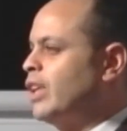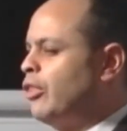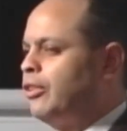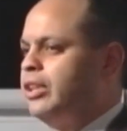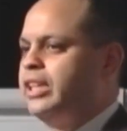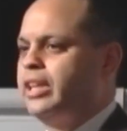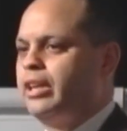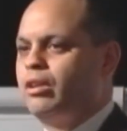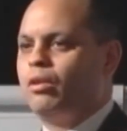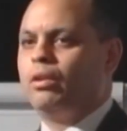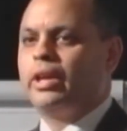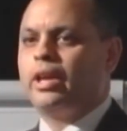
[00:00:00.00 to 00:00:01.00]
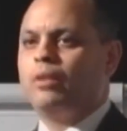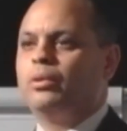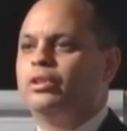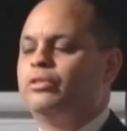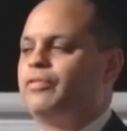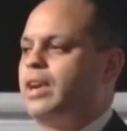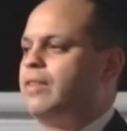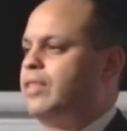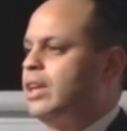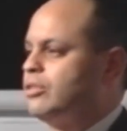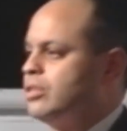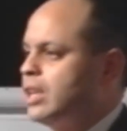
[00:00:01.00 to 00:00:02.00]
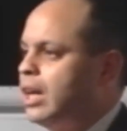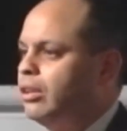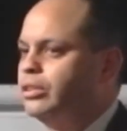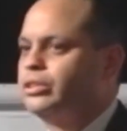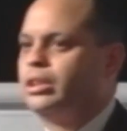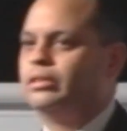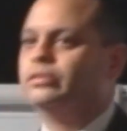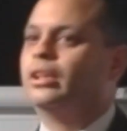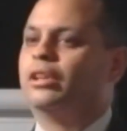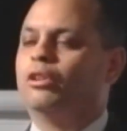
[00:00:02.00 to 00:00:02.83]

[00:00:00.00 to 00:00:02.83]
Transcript: 30-day goal. Hey, I want to do $5,000